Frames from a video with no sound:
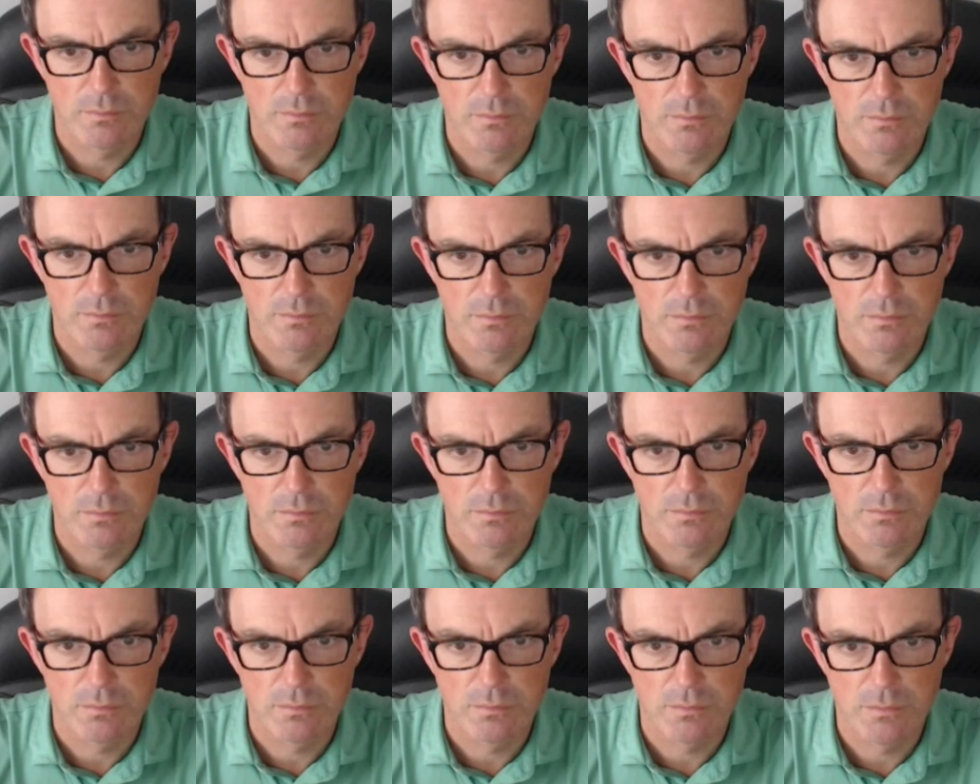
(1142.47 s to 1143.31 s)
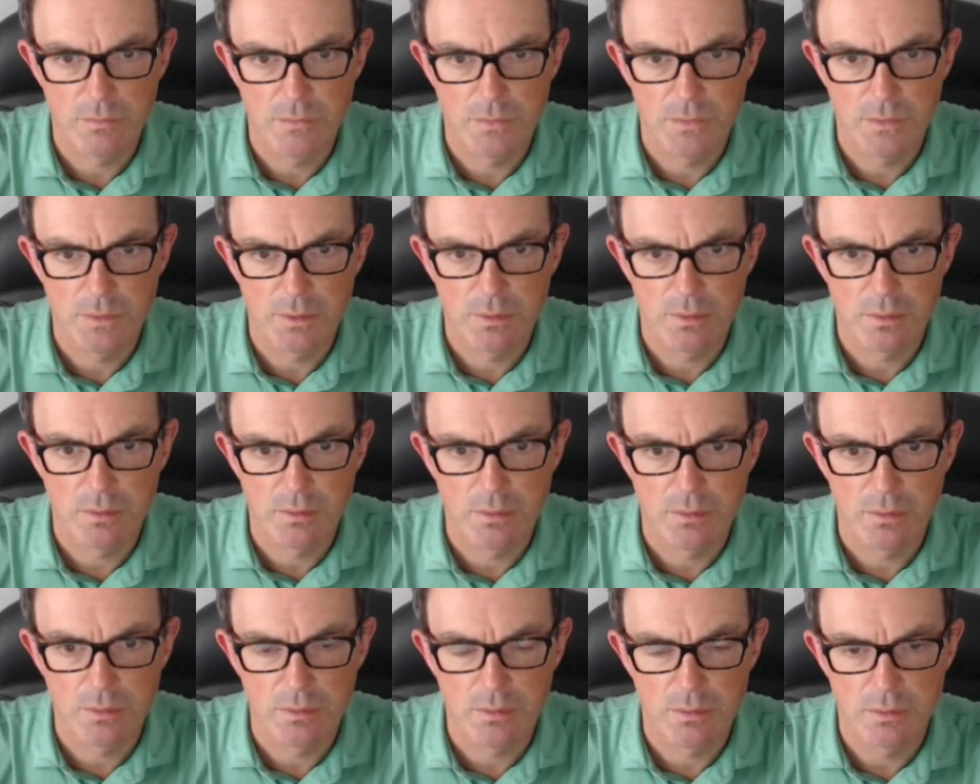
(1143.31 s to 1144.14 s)

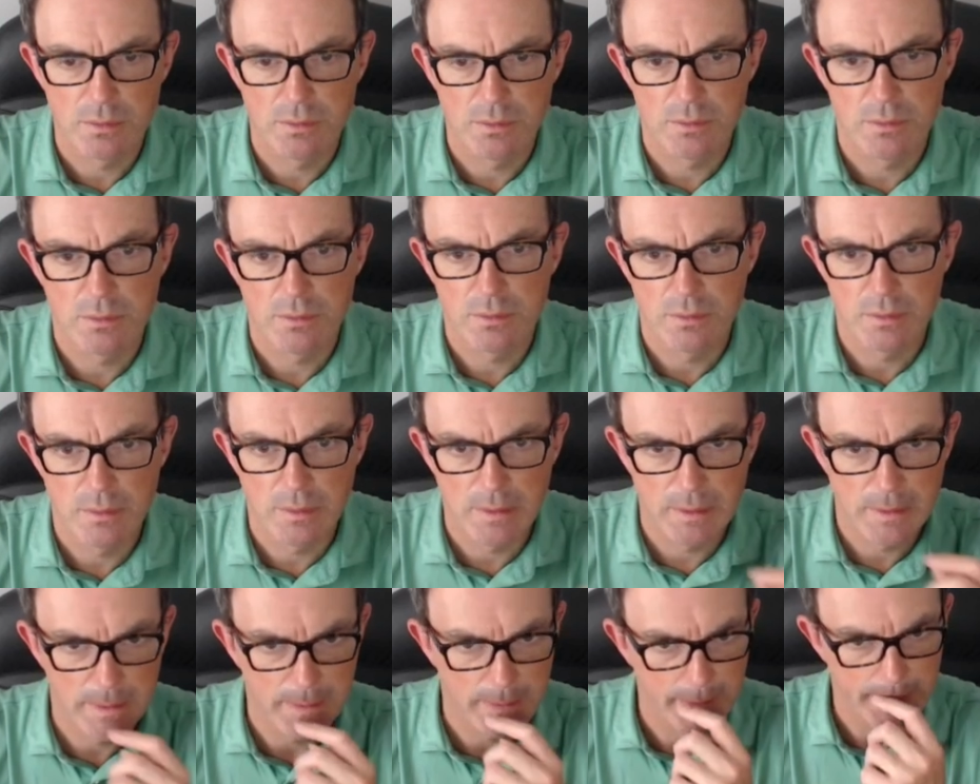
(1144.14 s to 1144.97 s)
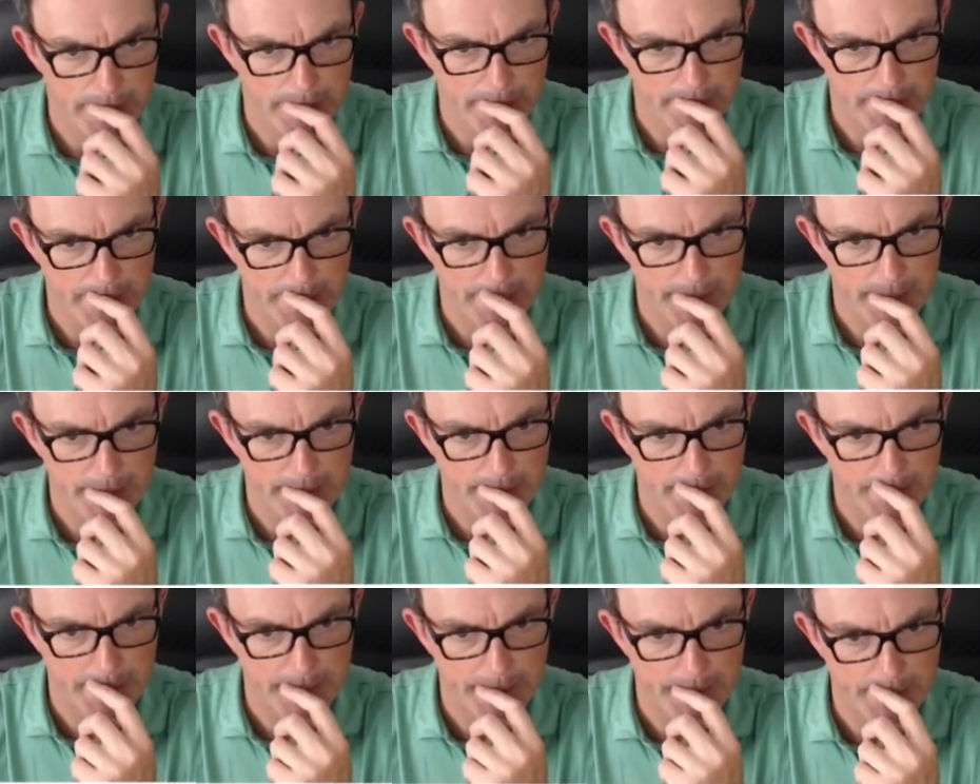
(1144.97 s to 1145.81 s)

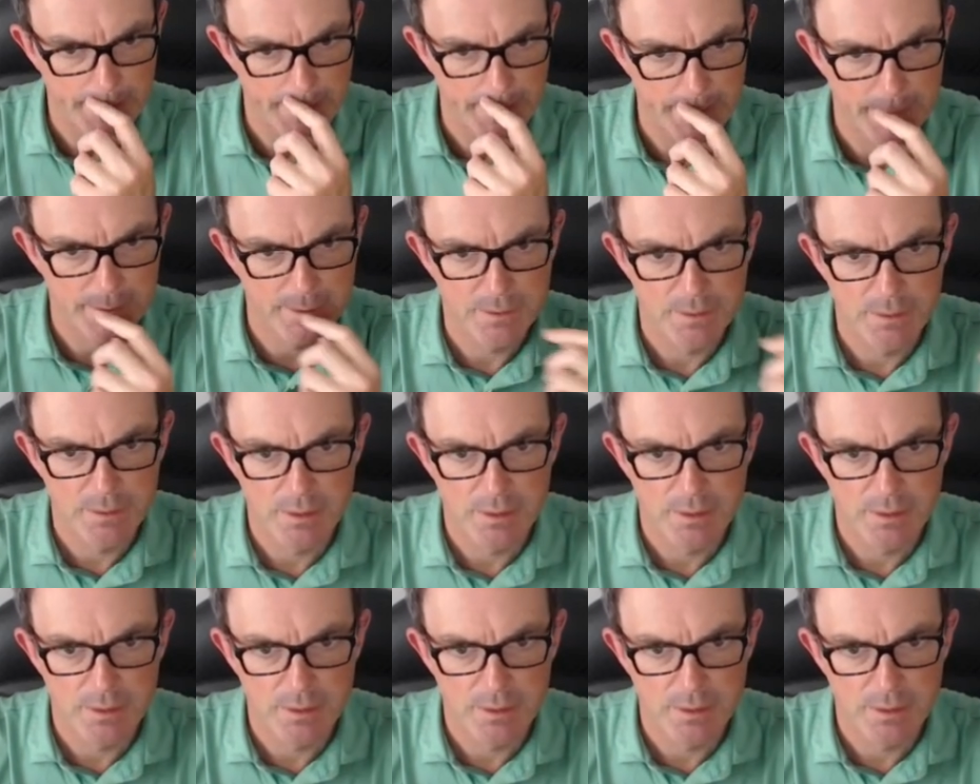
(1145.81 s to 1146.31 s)
No one is speaking in this clip.